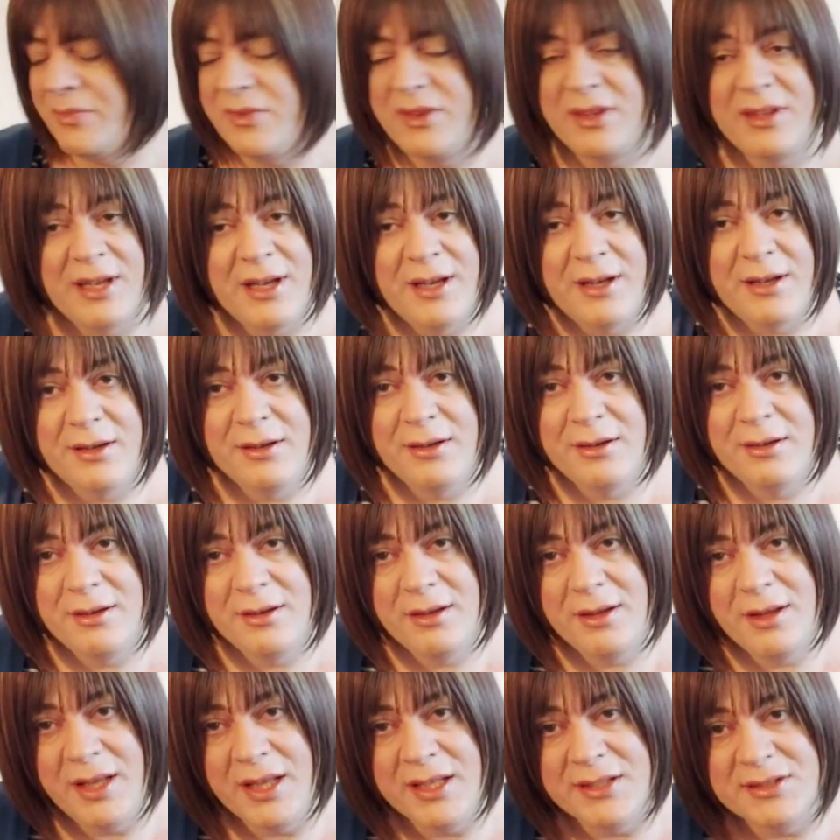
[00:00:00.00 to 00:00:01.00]
that
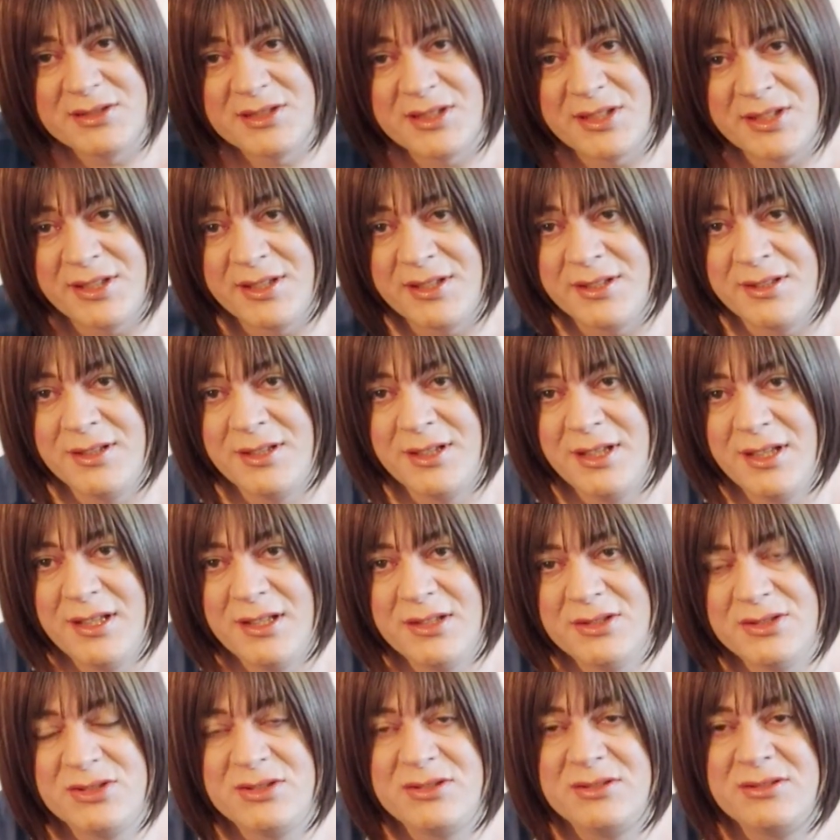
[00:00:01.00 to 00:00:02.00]
it's going to
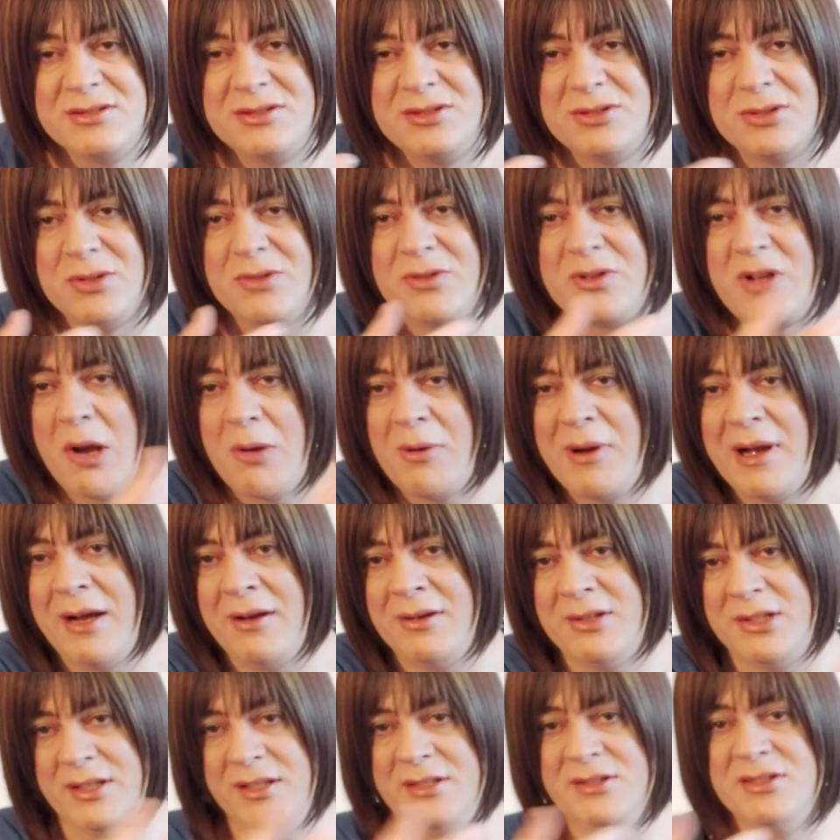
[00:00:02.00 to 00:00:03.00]
sort of go
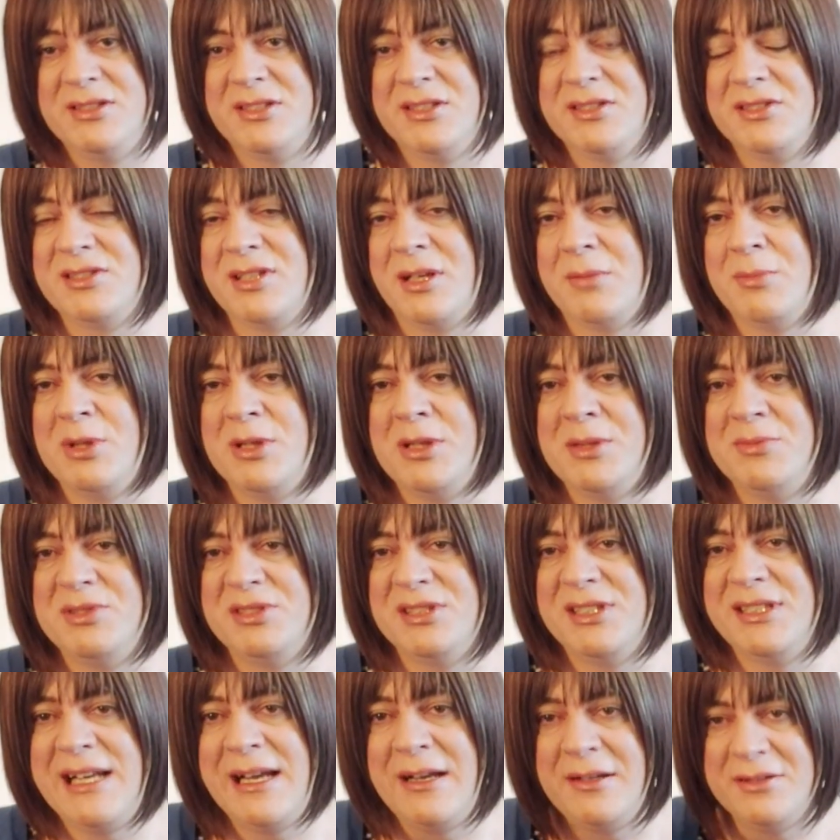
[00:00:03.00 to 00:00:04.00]
out into the suburbs
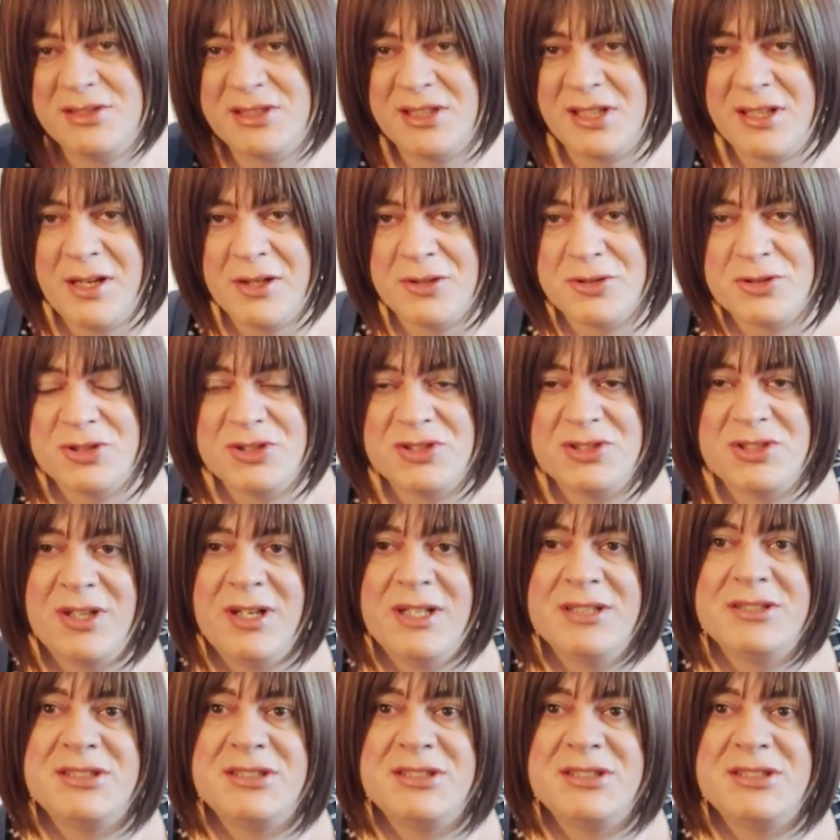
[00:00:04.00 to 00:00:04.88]
and then out into the countryside.